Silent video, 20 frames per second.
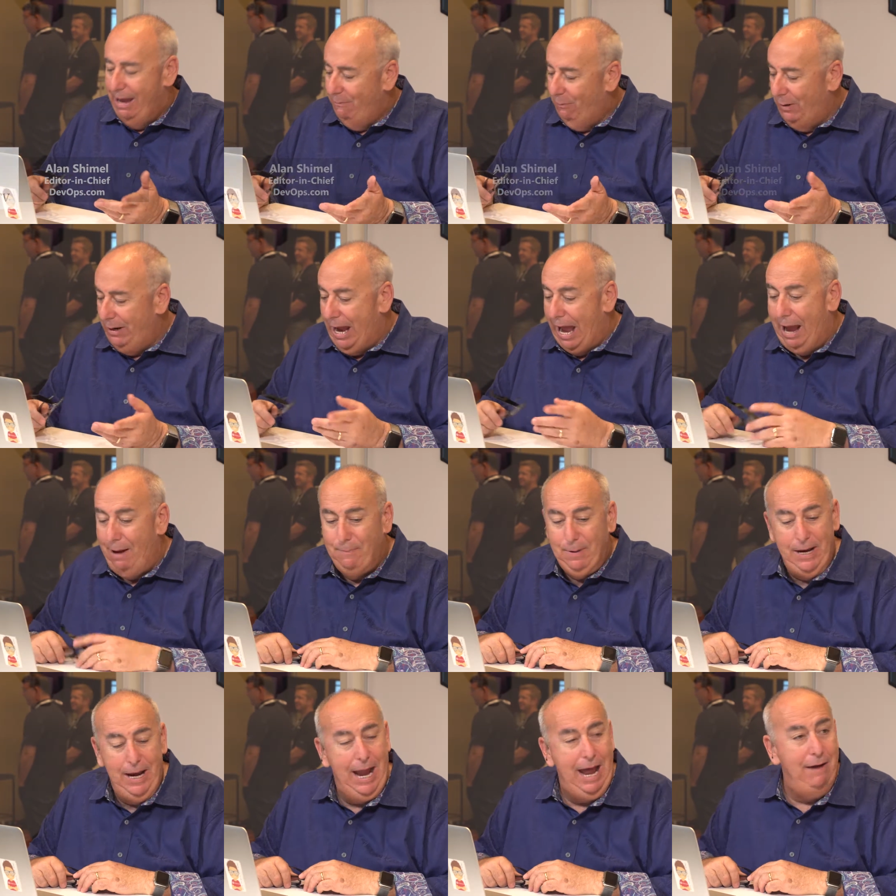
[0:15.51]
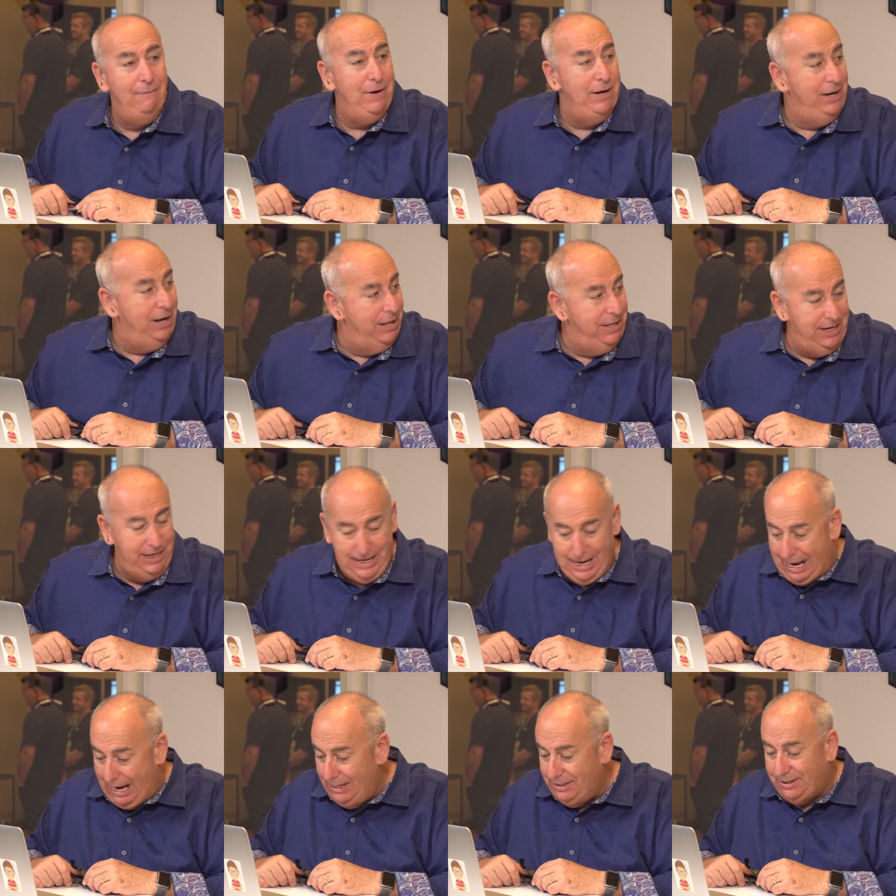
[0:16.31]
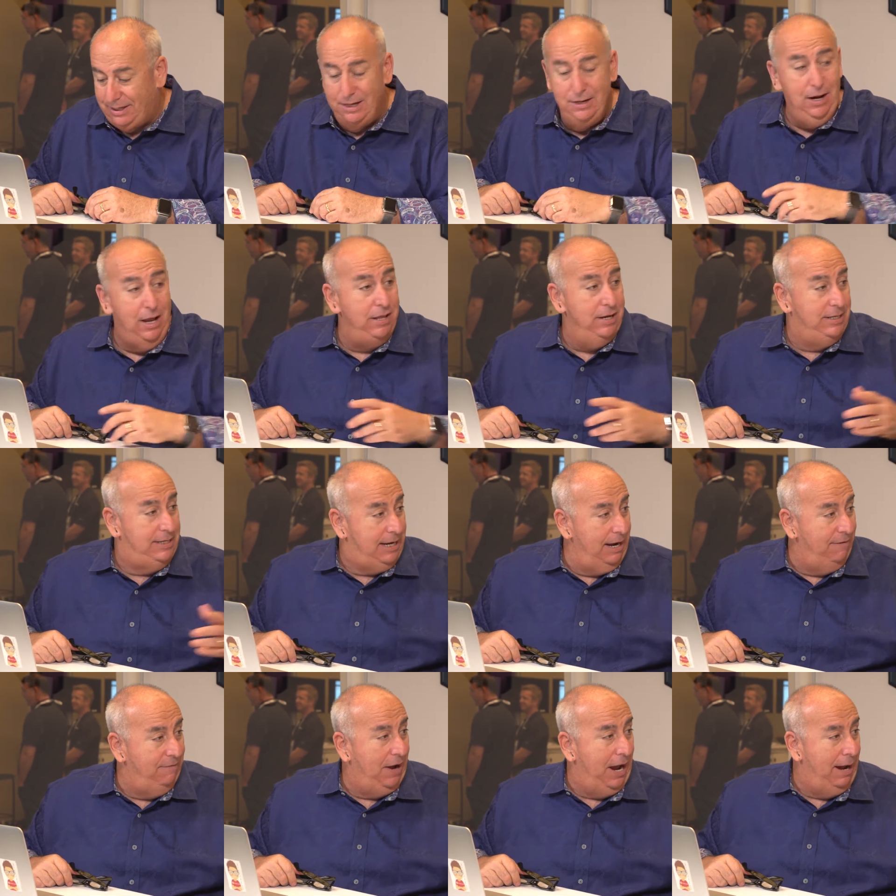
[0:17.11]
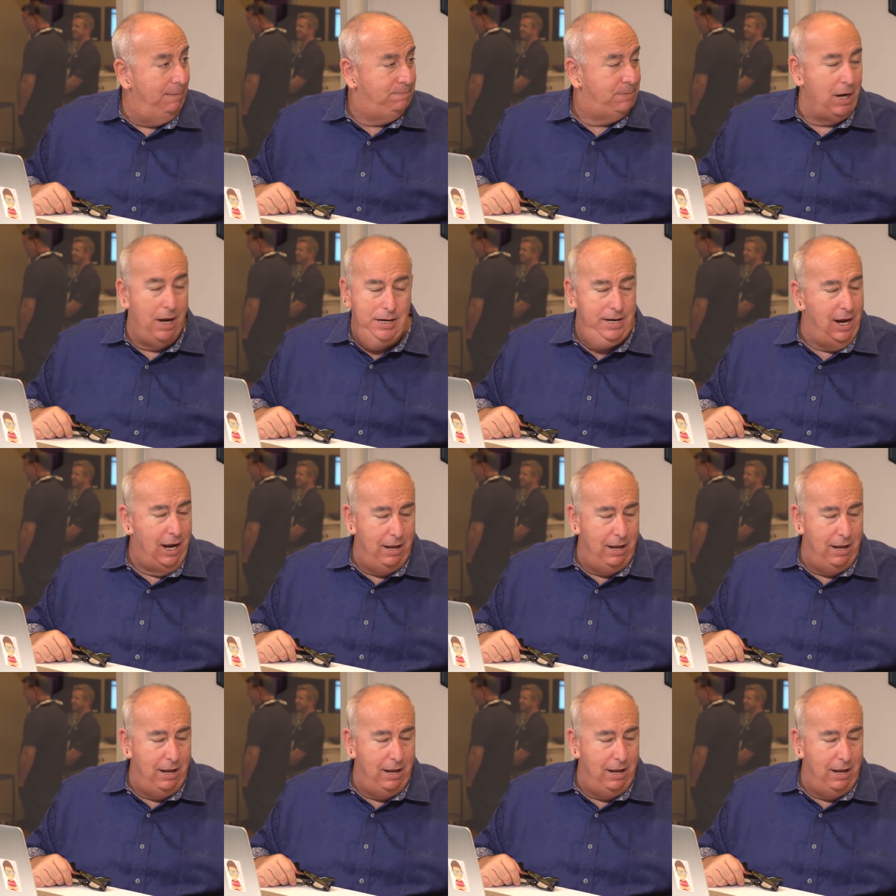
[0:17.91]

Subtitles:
We're happy to have another guest, another DevSecOps